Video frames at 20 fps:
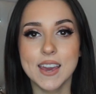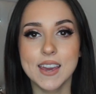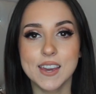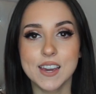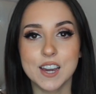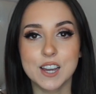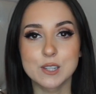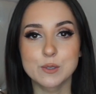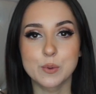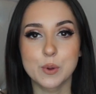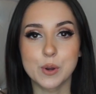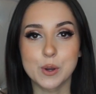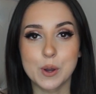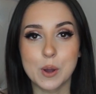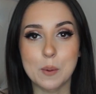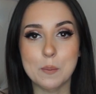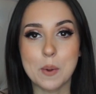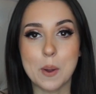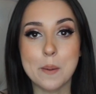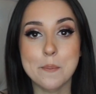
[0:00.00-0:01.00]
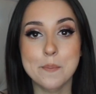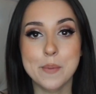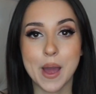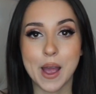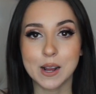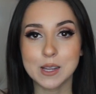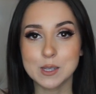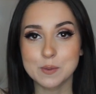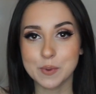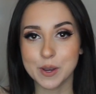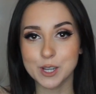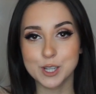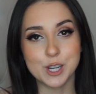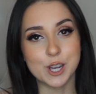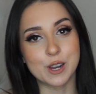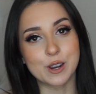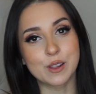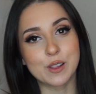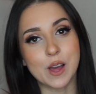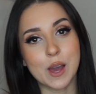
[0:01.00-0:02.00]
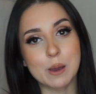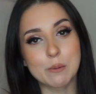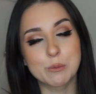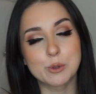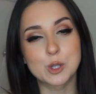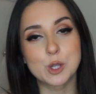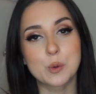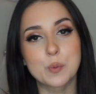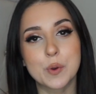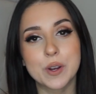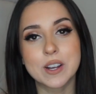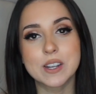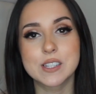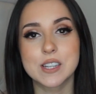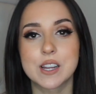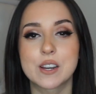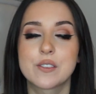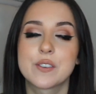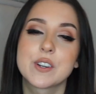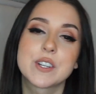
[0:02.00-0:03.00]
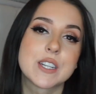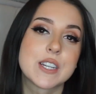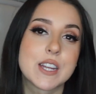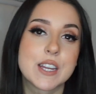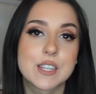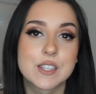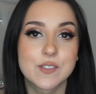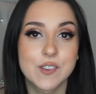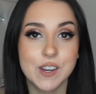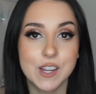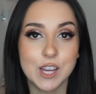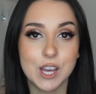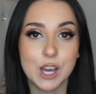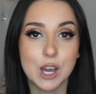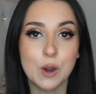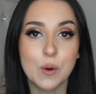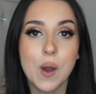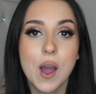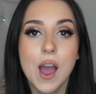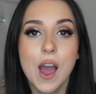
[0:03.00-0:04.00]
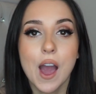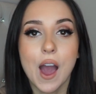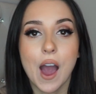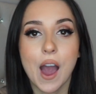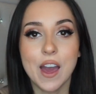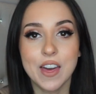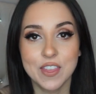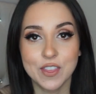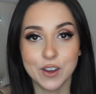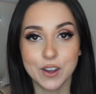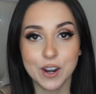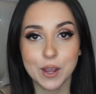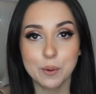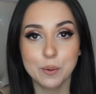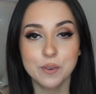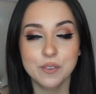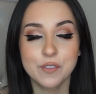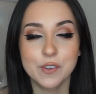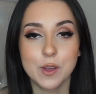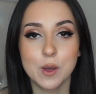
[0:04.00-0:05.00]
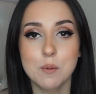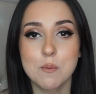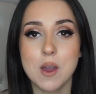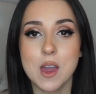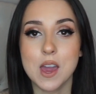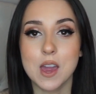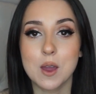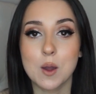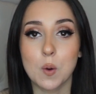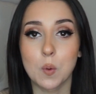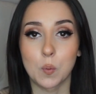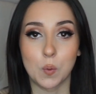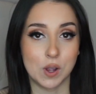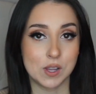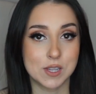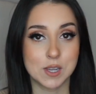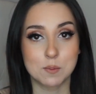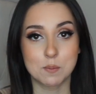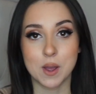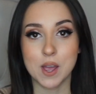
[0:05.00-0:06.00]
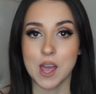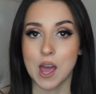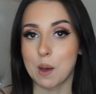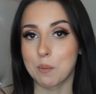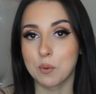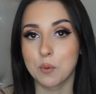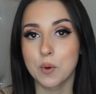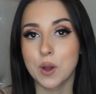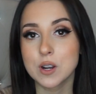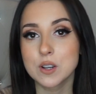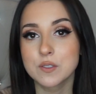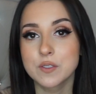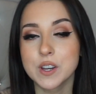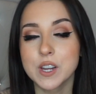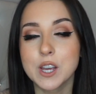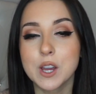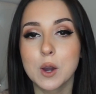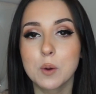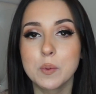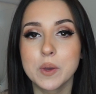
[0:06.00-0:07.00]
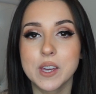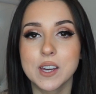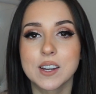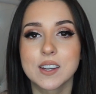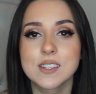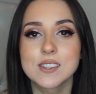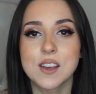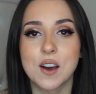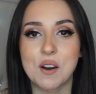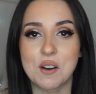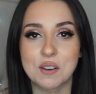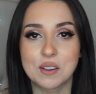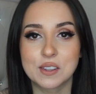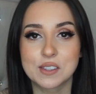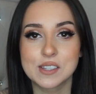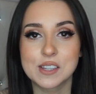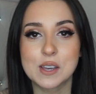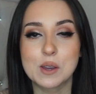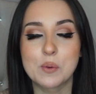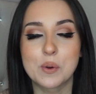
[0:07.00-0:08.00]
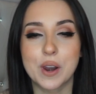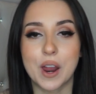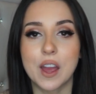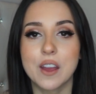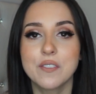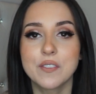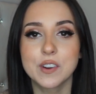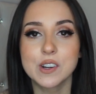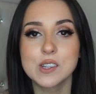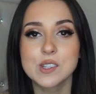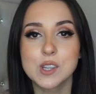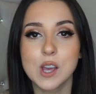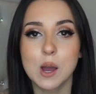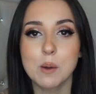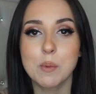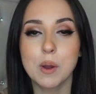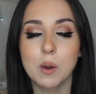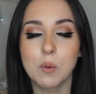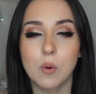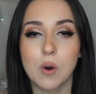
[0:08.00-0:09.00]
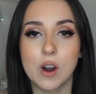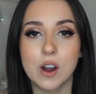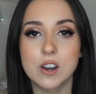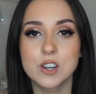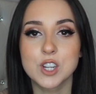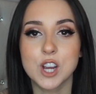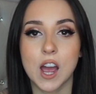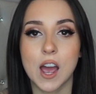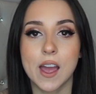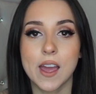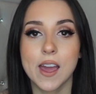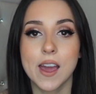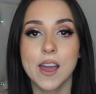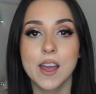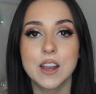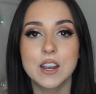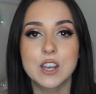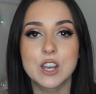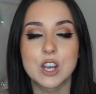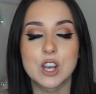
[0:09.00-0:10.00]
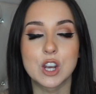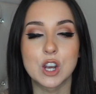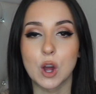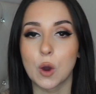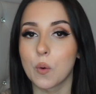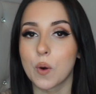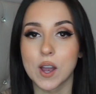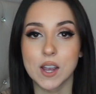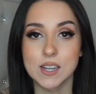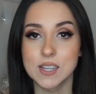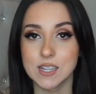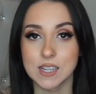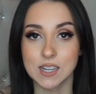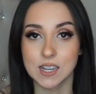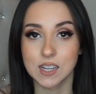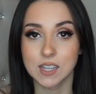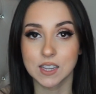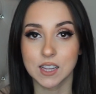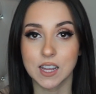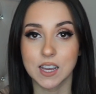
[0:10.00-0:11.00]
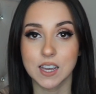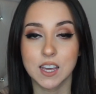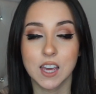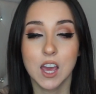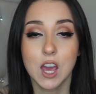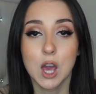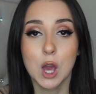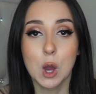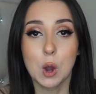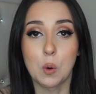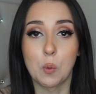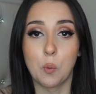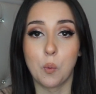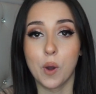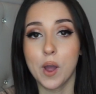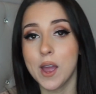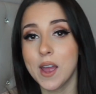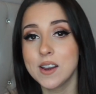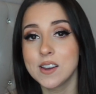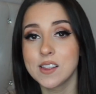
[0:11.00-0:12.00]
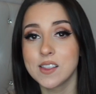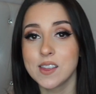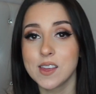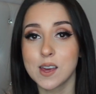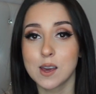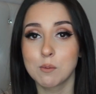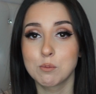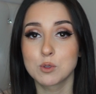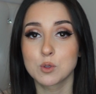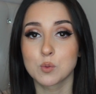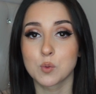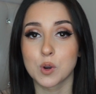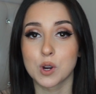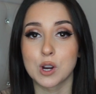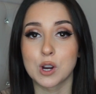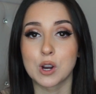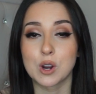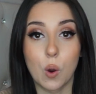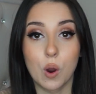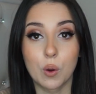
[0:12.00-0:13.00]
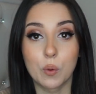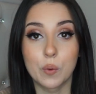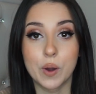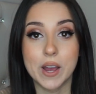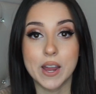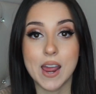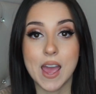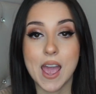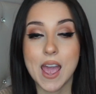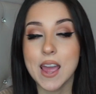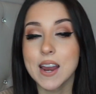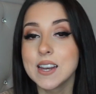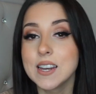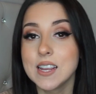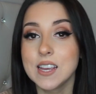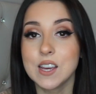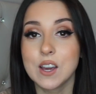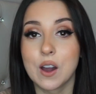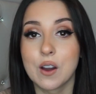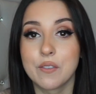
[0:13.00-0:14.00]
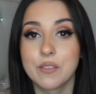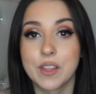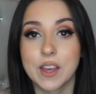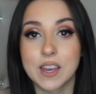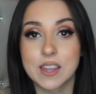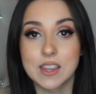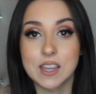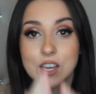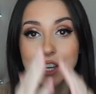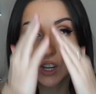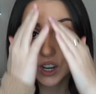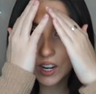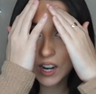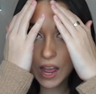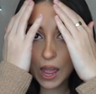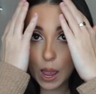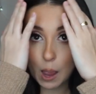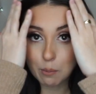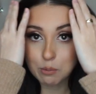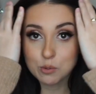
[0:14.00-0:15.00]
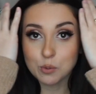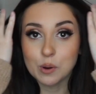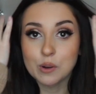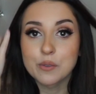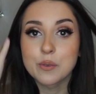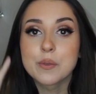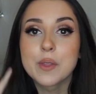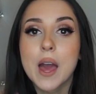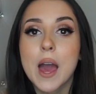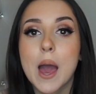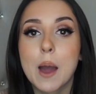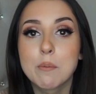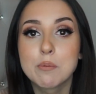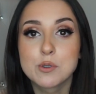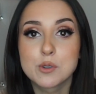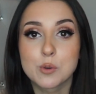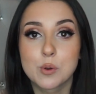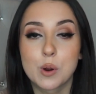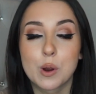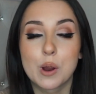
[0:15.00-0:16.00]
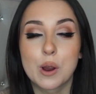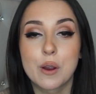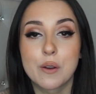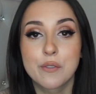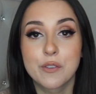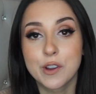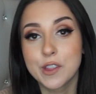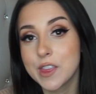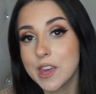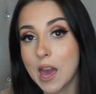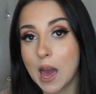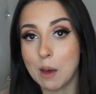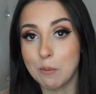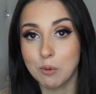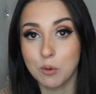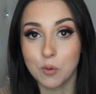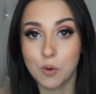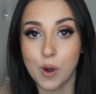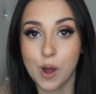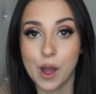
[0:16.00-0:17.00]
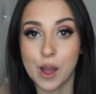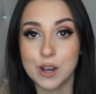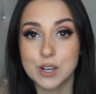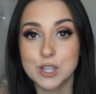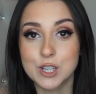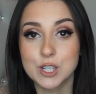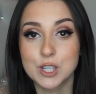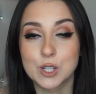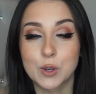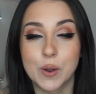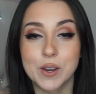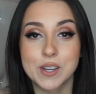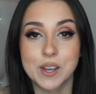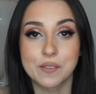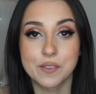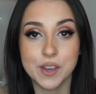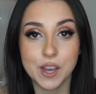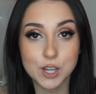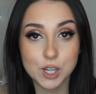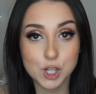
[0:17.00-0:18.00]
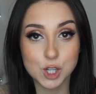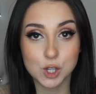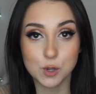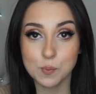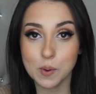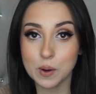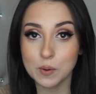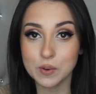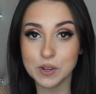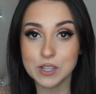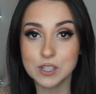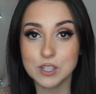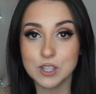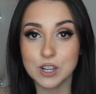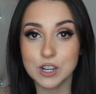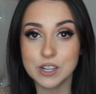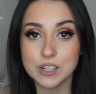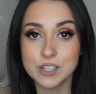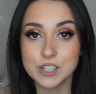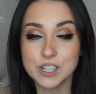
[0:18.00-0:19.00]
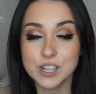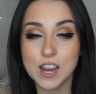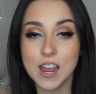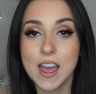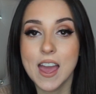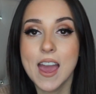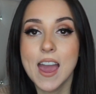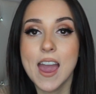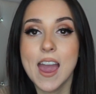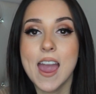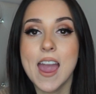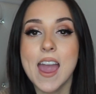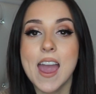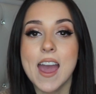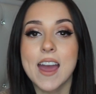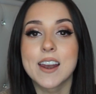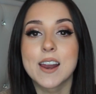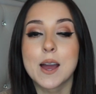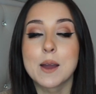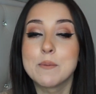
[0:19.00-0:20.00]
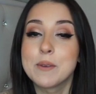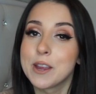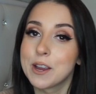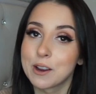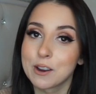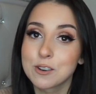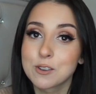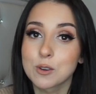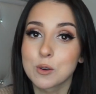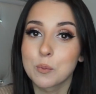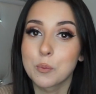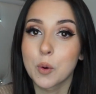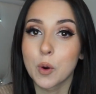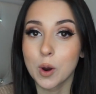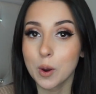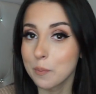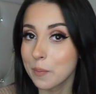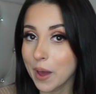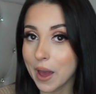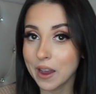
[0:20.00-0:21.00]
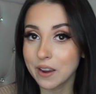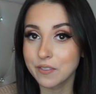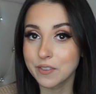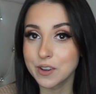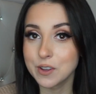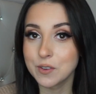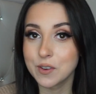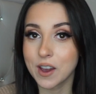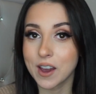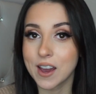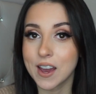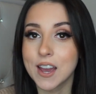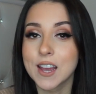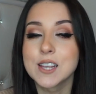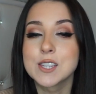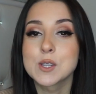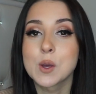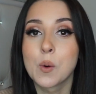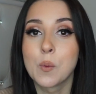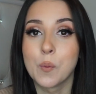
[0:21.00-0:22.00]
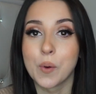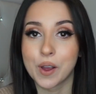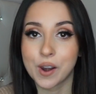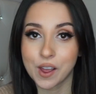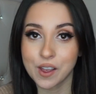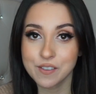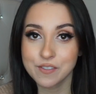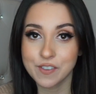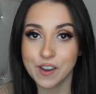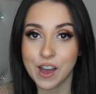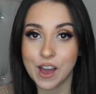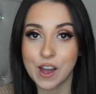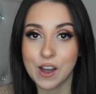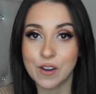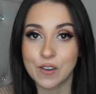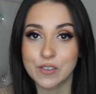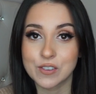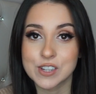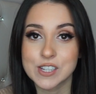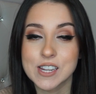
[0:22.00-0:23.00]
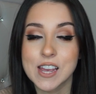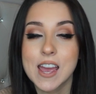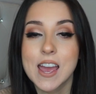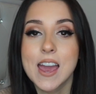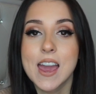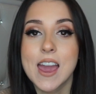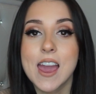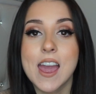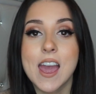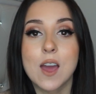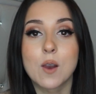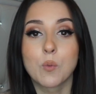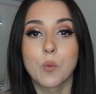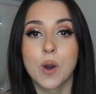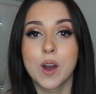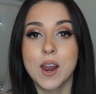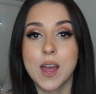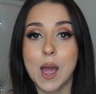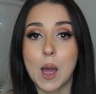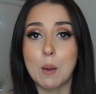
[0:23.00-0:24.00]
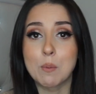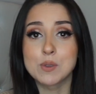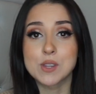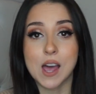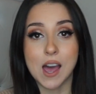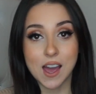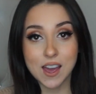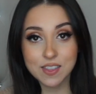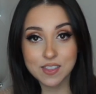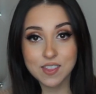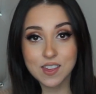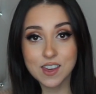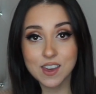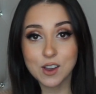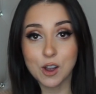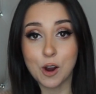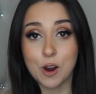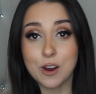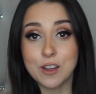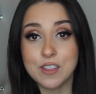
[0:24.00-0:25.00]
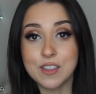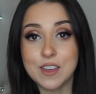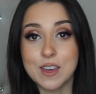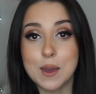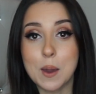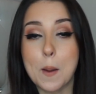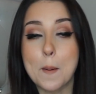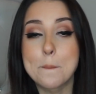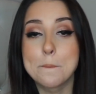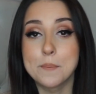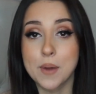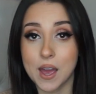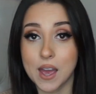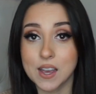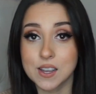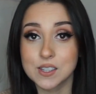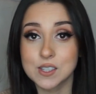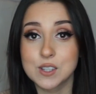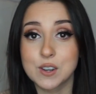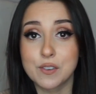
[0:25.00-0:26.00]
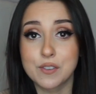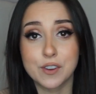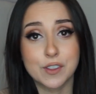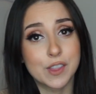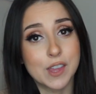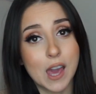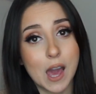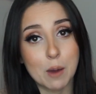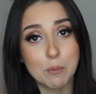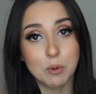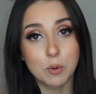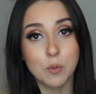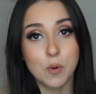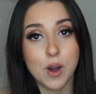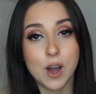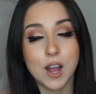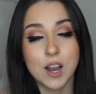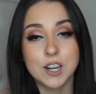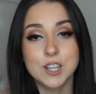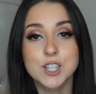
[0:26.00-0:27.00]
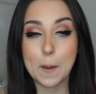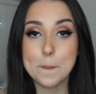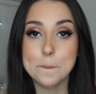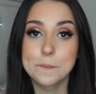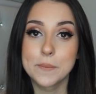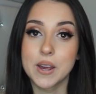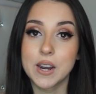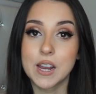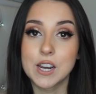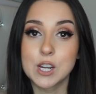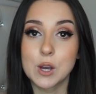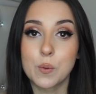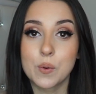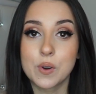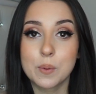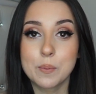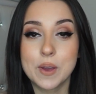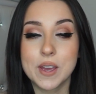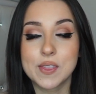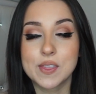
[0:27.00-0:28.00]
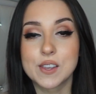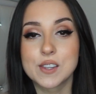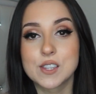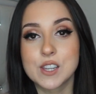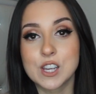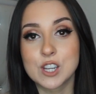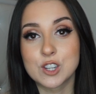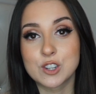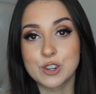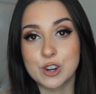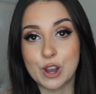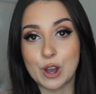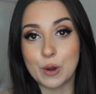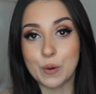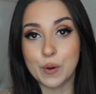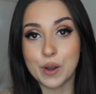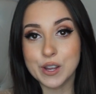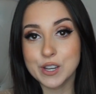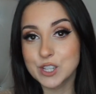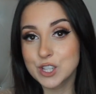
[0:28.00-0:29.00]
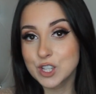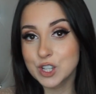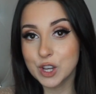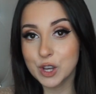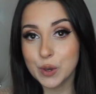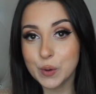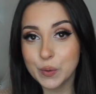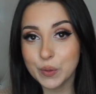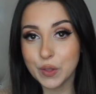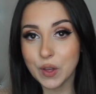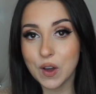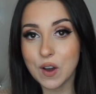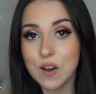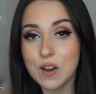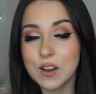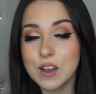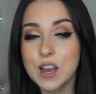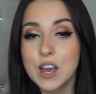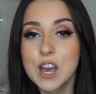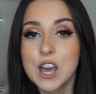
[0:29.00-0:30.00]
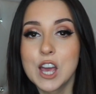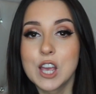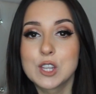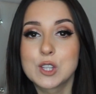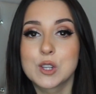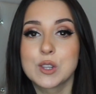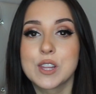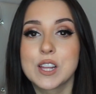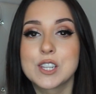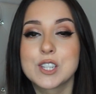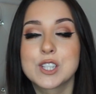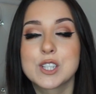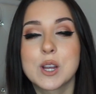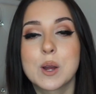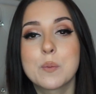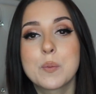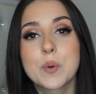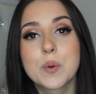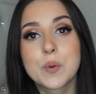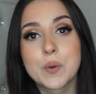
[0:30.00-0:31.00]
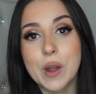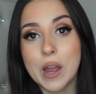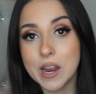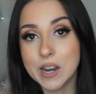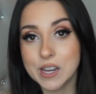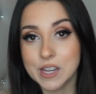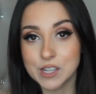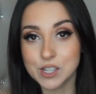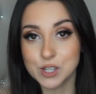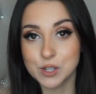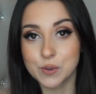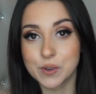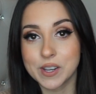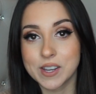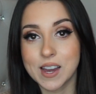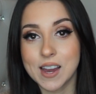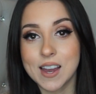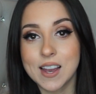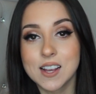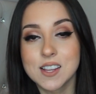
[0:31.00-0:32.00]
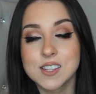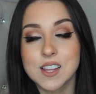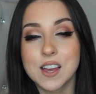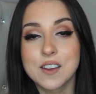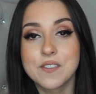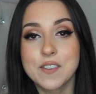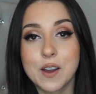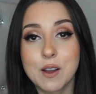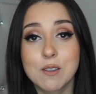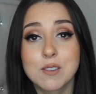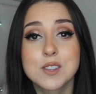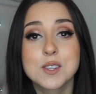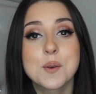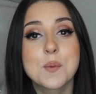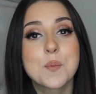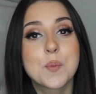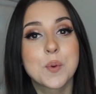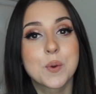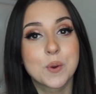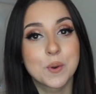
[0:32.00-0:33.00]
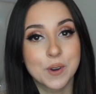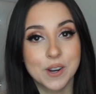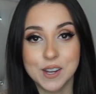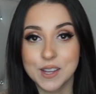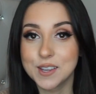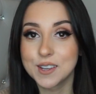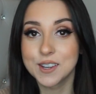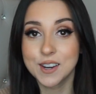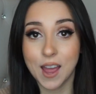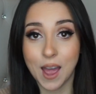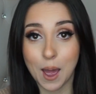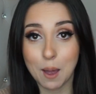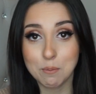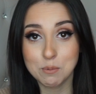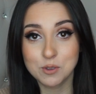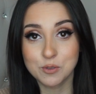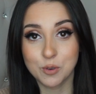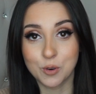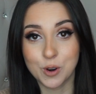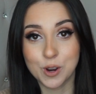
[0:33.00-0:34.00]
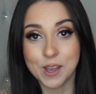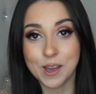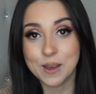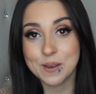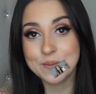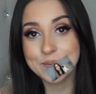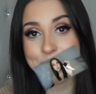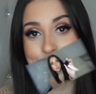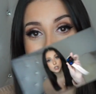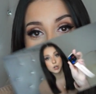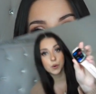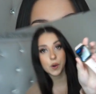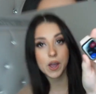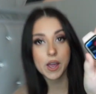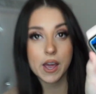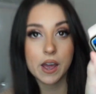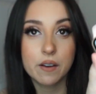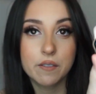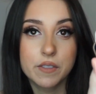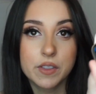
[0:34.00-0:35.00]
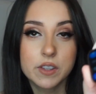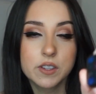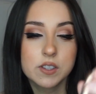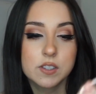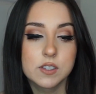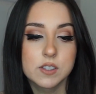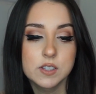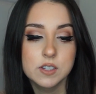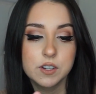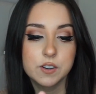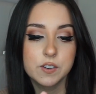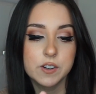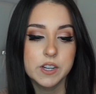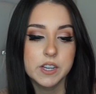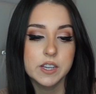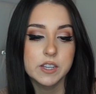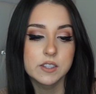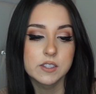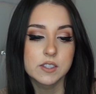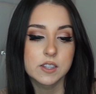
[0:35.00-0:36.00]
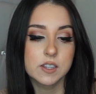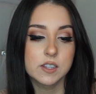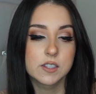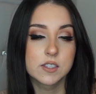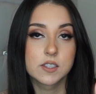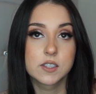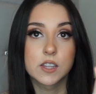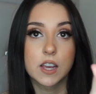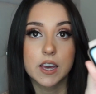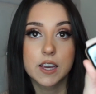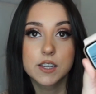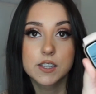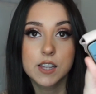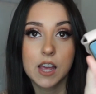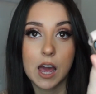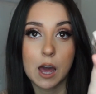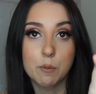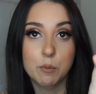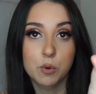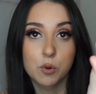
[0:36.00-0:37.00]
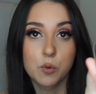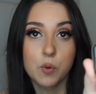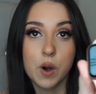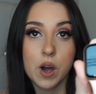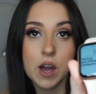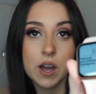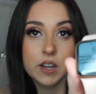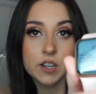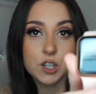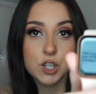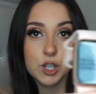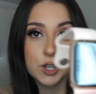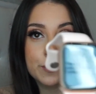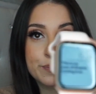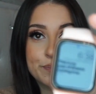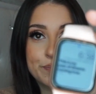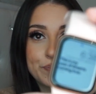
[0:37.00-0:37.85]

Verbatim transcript: Hey guys, welcome back to my channel. I'm super excited for today's video. I thought I would film a what's on my Apple Watch video because honestly, when I first got my watch, I had no idea like what any of the apps were or what any of like the good apps were from the App Store for the Apple Watch. So I definitely had to do my research and I'm here to report back for you guys what I found and what apps I think are the best for the Apple Watch, but I don't want to make this intro too long, so let's jump right into it, guys. I found some pretty good apps for you. So I have this Series six Apple Watch,